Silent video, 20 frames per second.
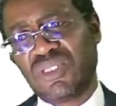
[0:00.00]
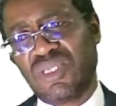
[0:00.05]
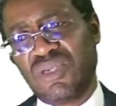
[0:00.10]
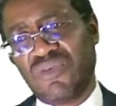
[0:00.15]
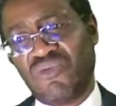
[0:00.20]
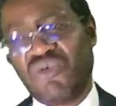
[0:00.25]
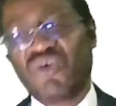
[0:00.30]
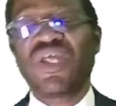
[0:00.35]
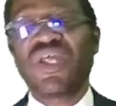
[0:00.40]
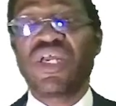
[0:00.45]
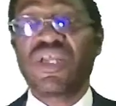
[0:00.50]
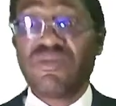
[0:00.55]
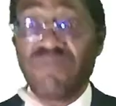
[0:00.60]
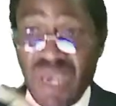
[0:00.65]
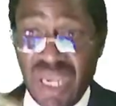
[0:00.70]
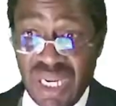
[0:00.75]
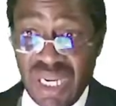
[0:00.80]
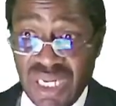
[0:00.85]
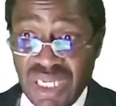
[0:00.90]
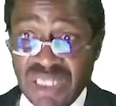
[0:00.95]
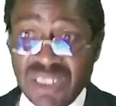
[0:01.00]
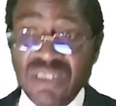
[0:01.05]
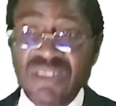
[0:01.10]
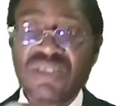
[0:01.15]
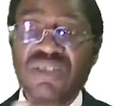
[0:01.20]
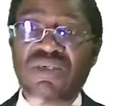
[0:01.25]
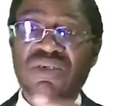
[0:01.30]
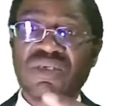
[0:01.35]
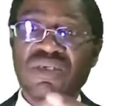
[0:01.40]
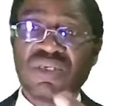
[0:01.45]
for the remaining
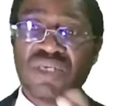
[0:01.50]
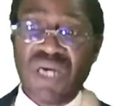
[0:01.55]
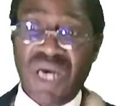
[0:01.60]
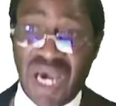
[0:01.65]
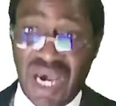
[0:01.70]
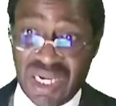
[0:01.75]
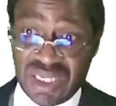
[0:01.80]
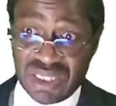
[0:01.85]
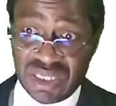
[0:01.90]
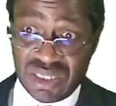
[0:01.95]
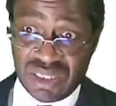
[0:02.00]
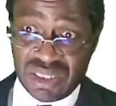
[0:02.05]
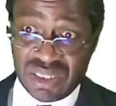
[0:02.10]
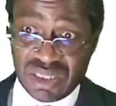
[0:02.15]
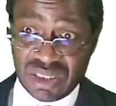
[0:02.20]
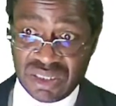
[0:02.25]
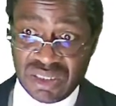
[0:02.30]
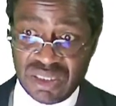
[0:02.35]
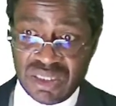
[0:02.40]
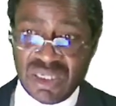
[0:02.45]
assets.